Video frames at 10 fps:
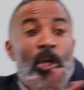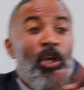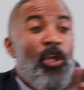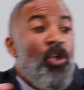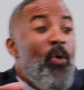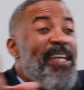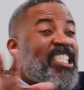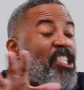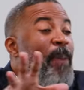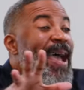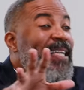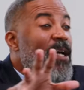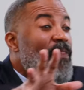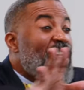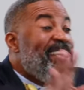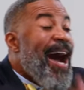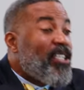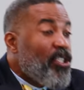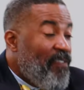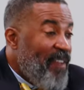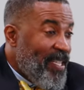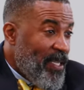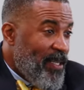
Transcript: you expect the doctor to fix it.